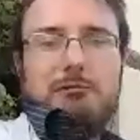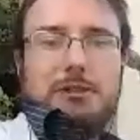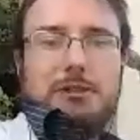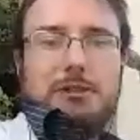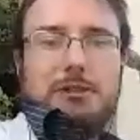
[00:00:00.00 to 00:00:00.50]

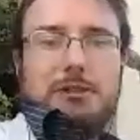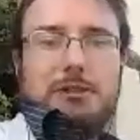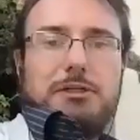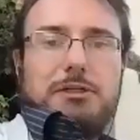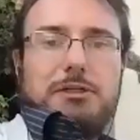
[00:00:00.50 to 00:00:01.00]
regime
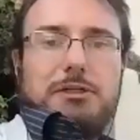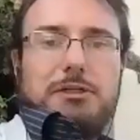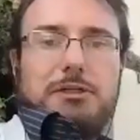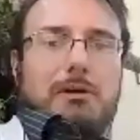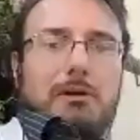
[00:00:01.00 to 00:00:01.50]
is
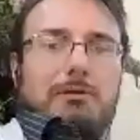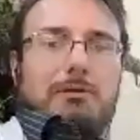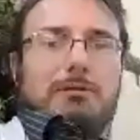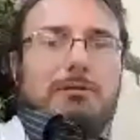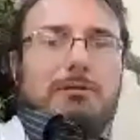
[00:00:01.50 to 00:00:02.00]

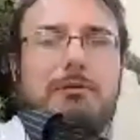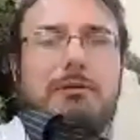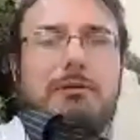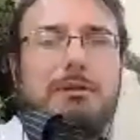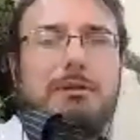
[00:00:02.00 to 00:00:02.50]

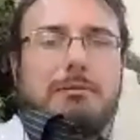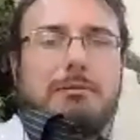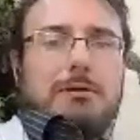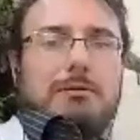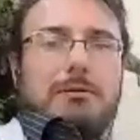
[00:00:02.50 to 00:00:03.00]
utterly
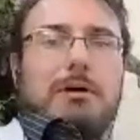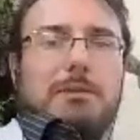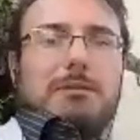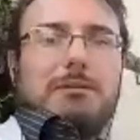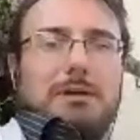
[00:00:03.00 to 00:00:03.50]

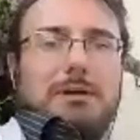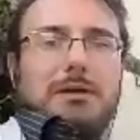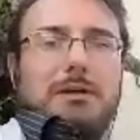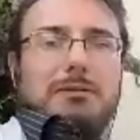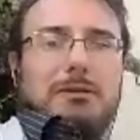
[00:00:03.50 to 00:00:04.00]
corrupt
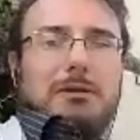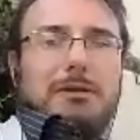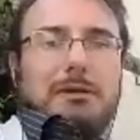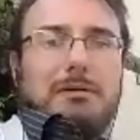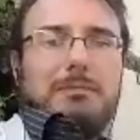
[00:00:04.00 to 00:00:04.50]

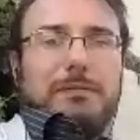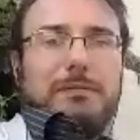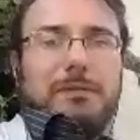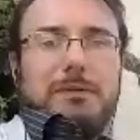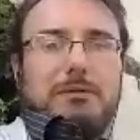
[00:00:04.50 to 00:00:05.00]
and
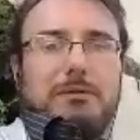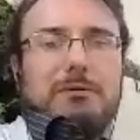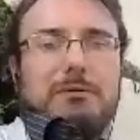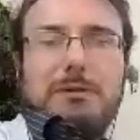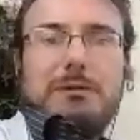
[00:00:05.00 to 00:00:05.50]
um,
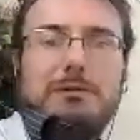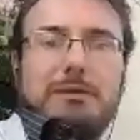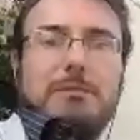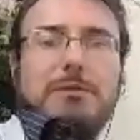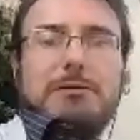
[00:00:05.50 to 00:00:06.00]

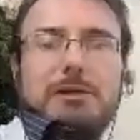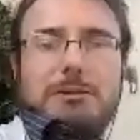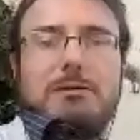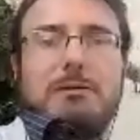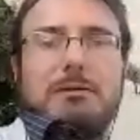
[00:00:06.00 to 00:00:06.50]
utterly
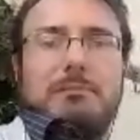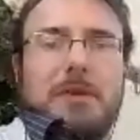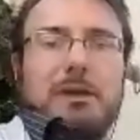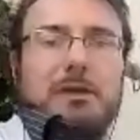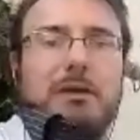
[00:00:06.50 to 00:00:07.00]
hypocritical
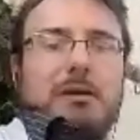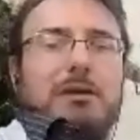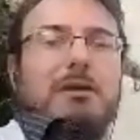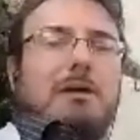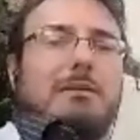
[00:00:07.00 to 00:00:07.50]

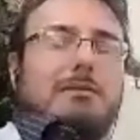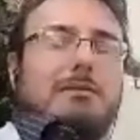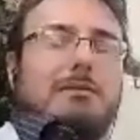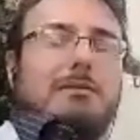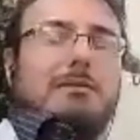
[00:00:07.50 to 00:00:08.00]

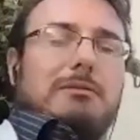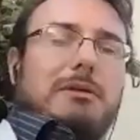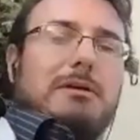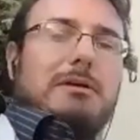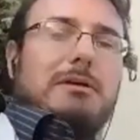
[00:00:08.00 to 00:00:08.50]
and um,
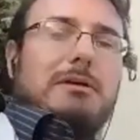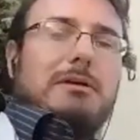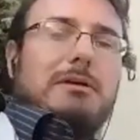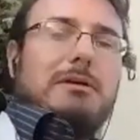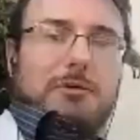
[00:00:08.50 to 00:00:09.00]
does not
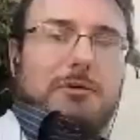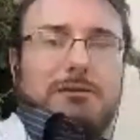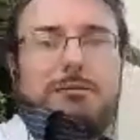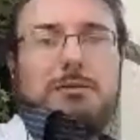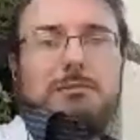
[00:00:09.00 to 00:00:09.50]
practice
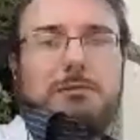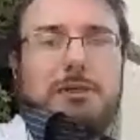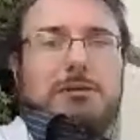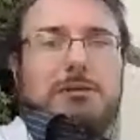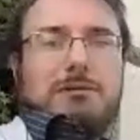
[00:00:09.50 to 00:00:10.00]
what it
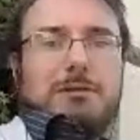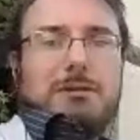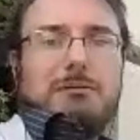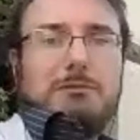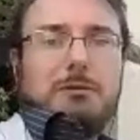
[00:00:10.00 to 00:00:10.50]
preaches,
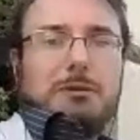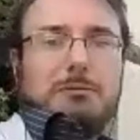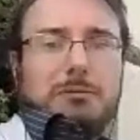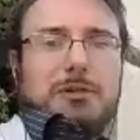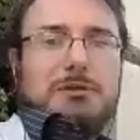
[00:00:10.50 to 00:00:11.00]
and what it
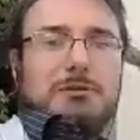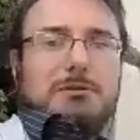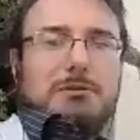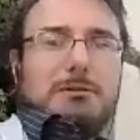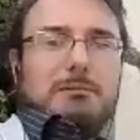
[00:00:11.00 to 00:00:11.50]

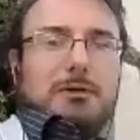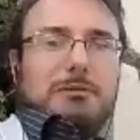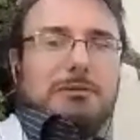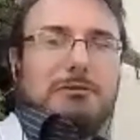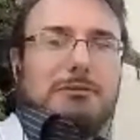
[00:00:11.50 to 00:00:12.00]
preaches is
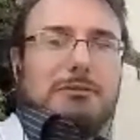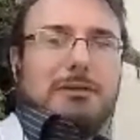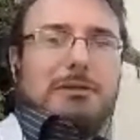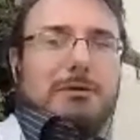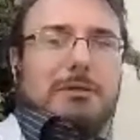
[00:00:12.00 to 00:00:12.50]
monstrous
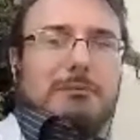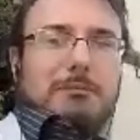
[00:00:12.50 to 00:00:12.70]
anyway.